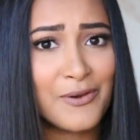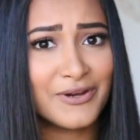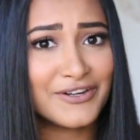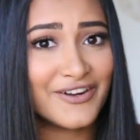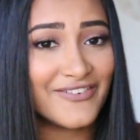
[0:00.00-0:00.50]
I
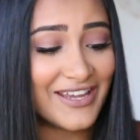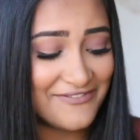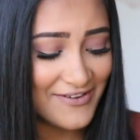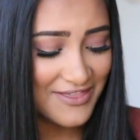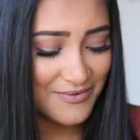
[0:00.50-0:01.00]
wonder if I
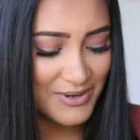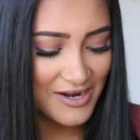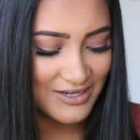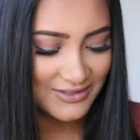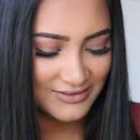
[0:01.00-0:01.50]
can find the
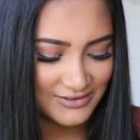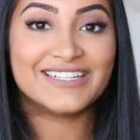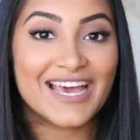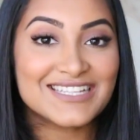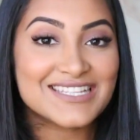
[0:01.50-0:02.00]
pair.
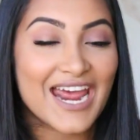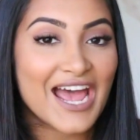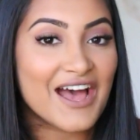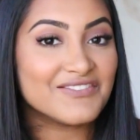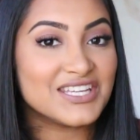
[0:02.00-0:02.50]
Next, I
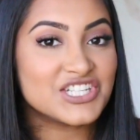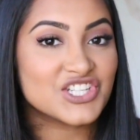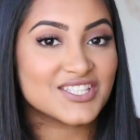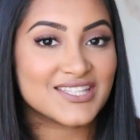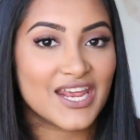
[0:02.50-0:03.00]
have the
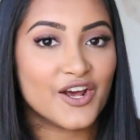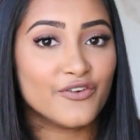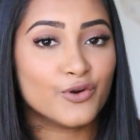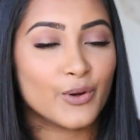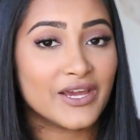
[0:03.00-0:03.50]

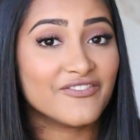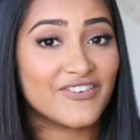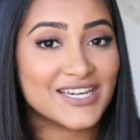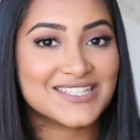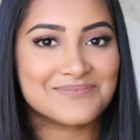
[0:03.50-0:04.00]
Shiseido Quick
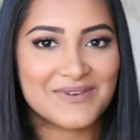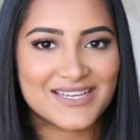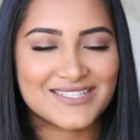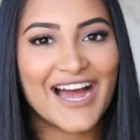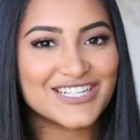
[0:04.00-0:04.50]
Fix
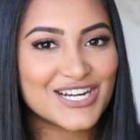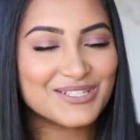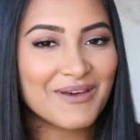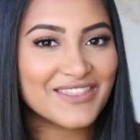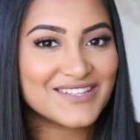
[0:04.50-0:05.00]
Mist. I
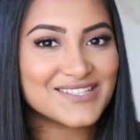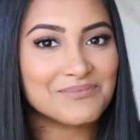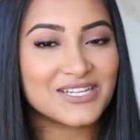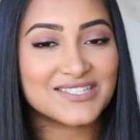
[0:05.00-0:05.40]
talked about this in my